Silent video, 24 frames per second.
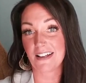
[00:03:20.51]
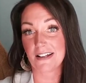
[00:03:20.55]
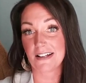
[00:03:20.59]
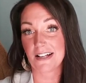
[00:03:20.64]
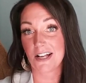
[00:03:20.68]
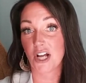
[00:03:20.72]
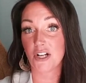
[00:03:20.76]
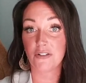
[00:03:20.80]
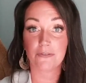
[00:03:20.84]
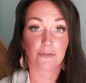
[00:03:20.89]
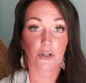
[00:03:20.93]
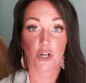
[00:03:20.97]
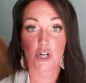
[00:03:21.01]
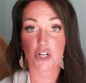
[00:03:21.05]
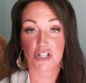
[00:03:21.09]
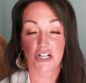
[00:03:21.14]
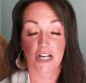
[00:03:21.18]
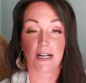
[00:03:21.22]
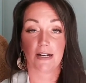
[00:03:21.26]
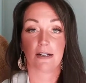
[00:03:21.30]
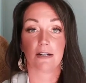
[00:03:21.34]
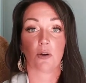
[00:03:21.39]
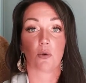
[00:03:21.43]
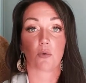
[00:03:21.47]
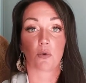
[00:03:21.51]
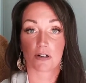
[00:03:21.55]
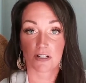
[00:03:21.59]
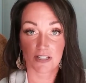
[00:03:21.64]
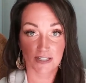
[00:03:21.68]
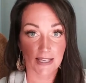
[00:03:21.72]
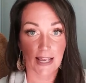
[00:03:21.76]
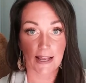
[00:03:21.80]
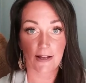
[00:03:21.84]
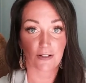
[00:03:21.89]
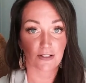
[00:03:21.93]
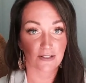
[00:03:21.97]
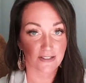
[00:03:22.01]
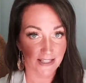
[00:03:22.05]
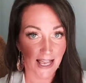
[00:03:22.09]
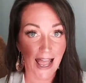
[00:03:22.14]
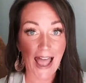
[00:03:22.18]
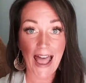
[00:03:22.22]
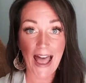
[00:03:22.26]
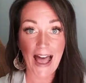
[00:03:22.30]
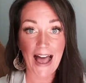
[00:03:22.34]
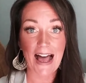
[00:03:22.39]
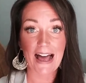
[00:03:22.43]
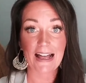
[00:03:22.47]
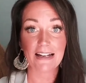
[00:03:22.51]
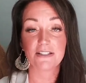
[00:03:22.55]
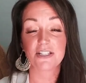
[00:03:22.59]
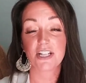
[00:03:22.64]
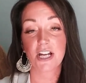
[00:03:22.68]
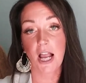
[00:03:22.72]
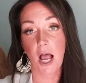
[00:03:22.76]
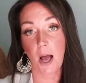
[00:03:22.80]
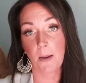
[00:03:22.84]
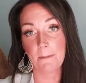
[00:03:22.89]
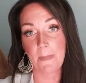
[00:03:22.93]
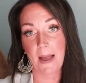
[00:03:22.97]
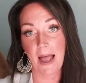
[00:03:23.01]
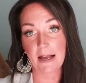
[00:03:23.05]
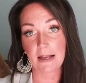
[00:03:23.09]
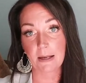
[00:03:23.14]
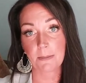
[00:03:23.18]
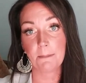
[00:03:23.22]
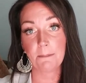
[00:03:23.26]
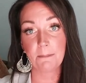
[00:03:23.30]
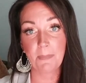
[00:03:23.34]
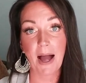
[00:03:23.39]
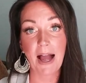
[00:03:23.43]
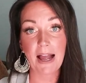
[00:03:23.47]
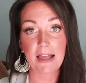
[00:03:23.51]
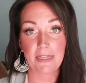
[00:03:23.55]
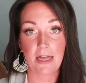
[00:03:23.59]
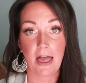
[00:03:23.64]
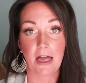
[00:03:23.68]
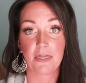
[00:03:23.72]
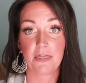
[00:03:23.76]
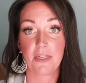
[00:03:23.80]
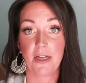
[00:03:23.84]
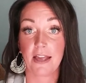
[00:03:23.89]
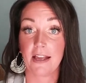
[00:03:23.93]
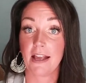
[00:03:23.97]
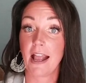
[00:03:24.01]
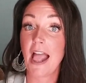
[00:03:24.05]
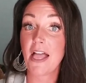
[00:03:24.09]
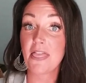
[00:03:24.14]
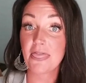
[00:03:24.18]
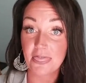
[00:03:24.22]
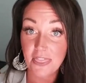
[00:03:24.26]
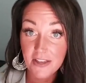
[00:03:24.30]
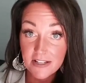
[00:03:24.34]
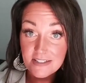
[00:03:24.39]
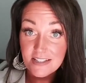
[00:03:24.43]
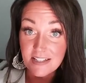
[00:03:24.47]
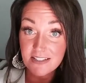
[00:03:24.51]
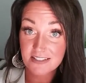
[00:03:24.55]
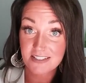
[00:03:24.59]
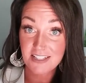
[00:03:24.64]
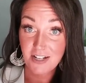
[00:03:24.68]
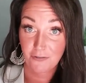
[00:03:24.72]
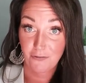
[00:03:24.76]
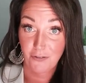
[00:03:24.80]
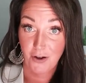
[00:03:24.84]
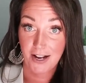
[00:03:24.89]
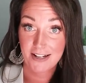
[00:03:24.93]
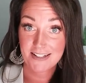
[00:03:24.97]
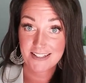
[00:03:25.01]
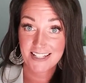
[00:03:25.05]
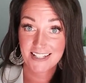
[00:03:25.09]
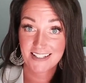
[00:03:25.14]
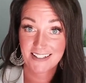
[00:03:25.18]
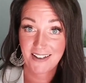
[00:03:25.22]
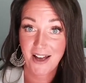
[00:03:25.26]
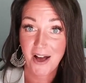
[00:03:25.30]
conversion or sales ad to come back and buy that thing. And this is different.